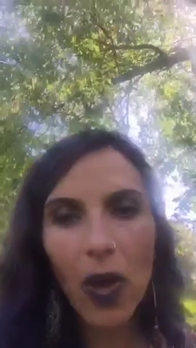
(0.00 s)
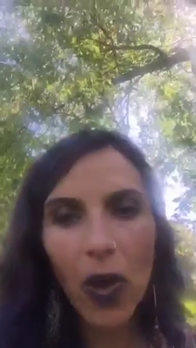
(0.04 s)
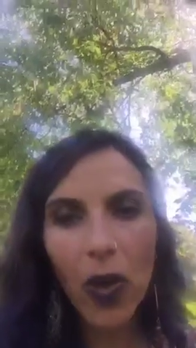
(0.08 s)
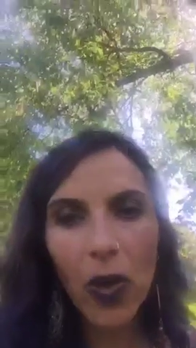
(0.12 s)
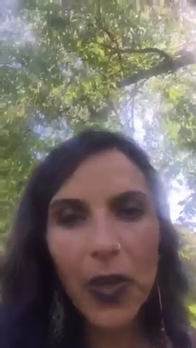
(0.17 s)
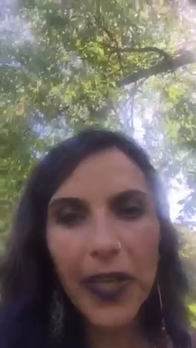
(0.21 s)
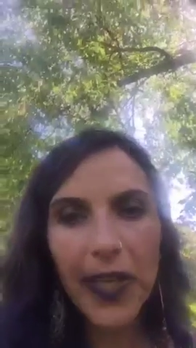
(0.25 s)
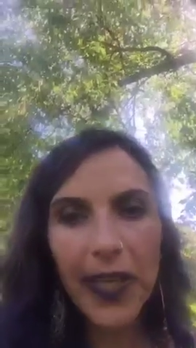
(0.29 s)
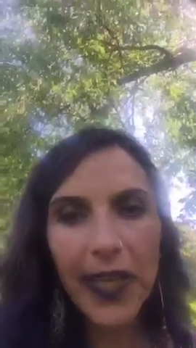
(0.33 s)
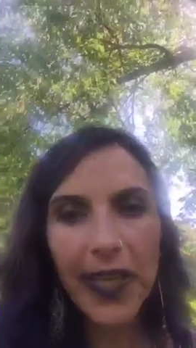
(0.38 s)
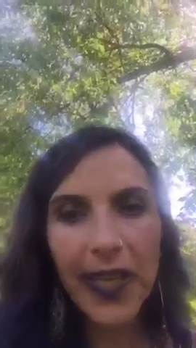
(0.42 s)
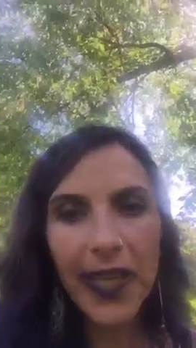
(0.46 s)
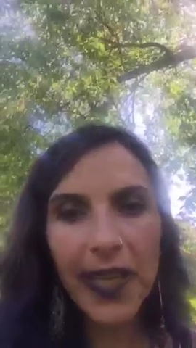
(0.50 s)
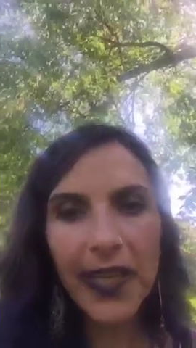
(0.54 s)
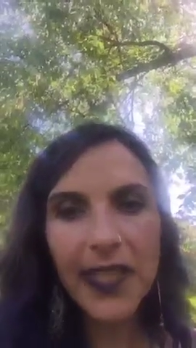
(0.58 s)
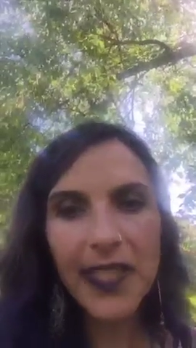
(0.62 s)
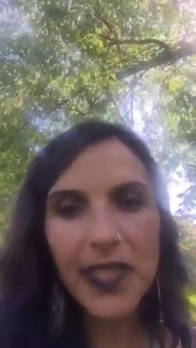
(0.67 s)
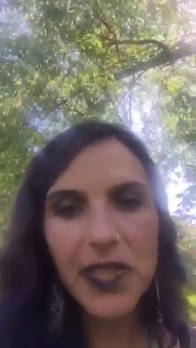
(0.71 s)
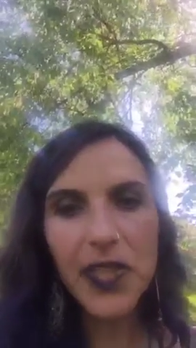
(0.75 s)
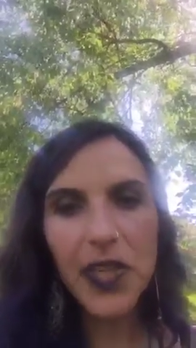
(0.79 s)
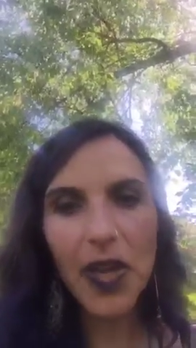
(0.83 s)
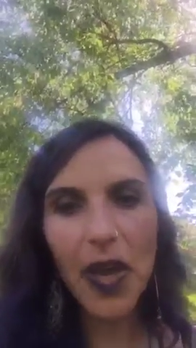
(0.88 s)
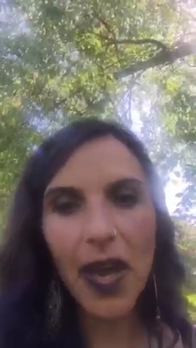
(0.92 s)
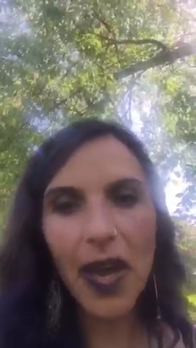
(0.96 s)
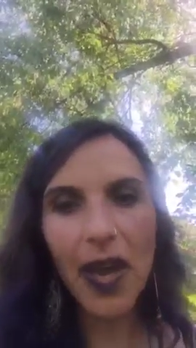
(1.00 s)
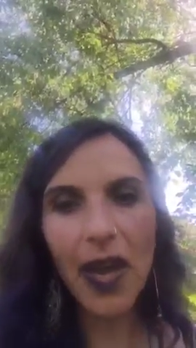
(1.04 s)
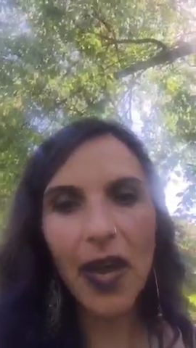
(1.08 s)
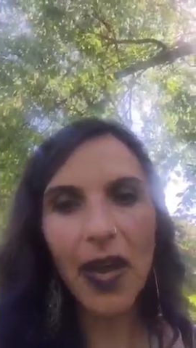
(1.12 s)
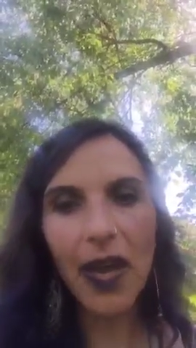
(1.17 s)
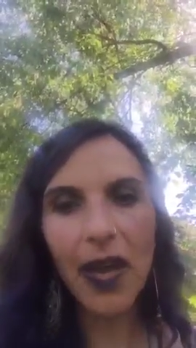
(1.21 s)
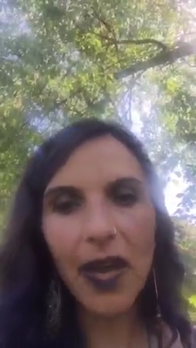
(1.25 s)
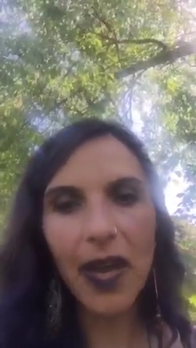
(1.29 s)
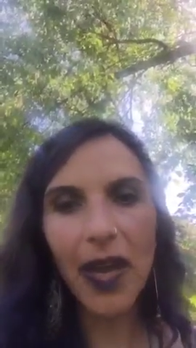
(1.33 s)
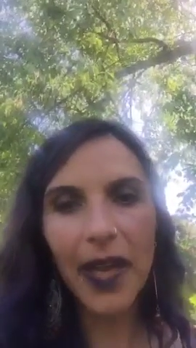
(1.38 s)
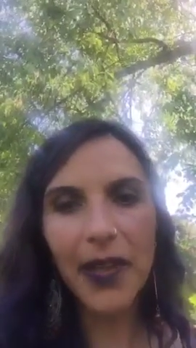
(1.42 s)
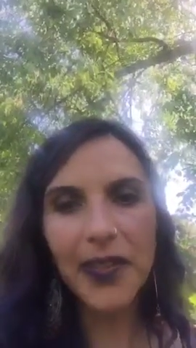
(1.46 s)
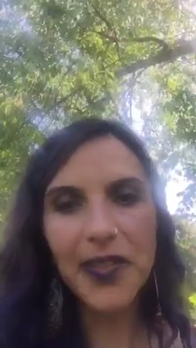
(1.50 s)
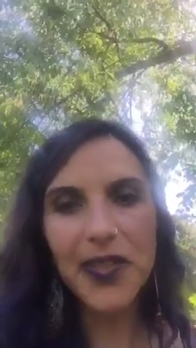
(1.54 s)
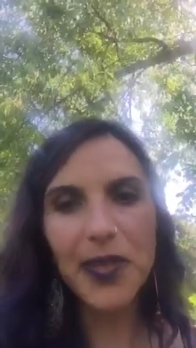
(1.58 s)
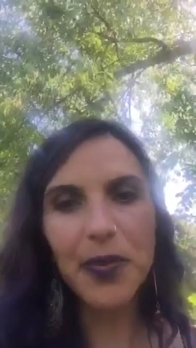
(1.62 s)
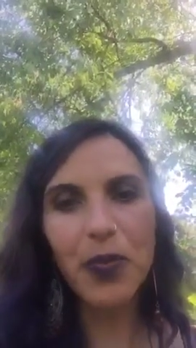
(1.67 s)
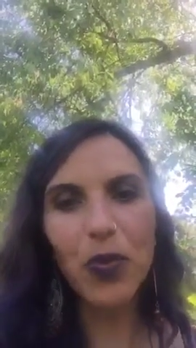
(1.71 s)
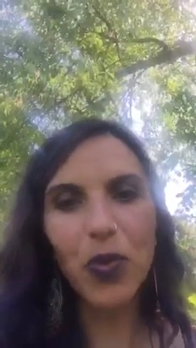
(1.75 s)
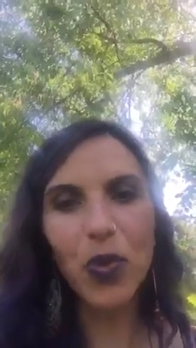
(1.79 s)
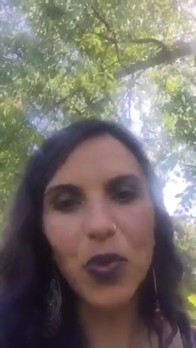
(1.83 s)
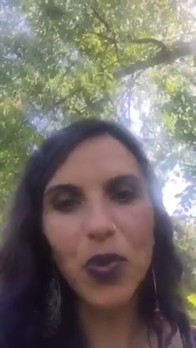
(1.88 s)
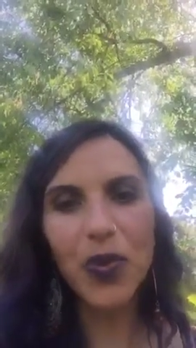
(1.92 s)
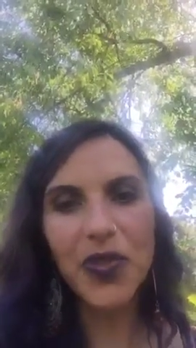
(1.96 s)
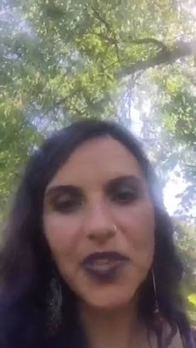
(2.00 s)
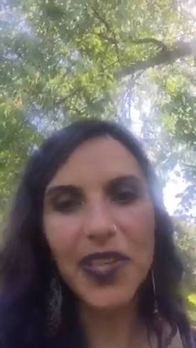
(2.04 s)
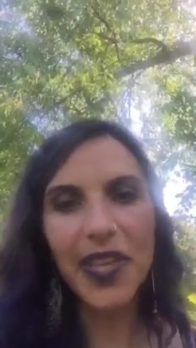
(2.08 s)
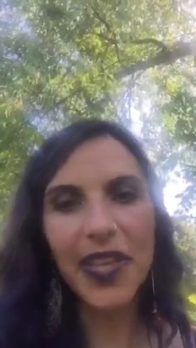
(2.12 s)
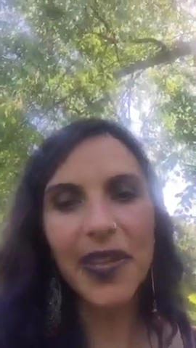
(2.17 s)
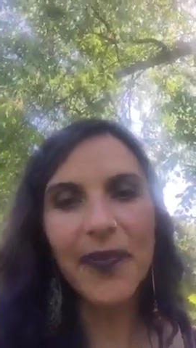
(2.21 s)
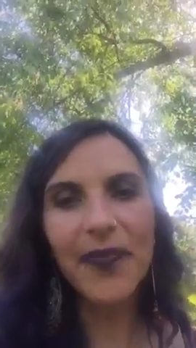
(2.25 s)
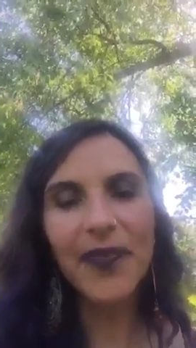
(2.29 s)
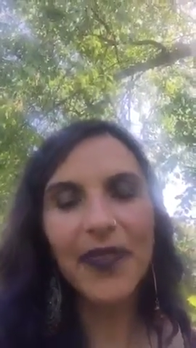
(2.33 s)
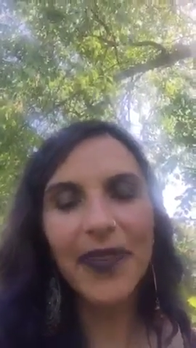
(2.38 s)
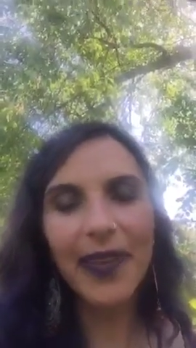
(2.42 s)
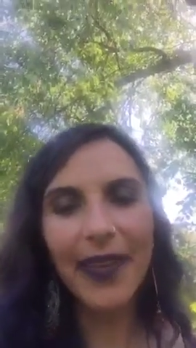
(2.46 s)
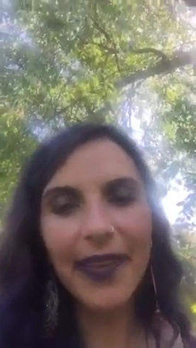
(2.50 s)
All you need is your heart and some water.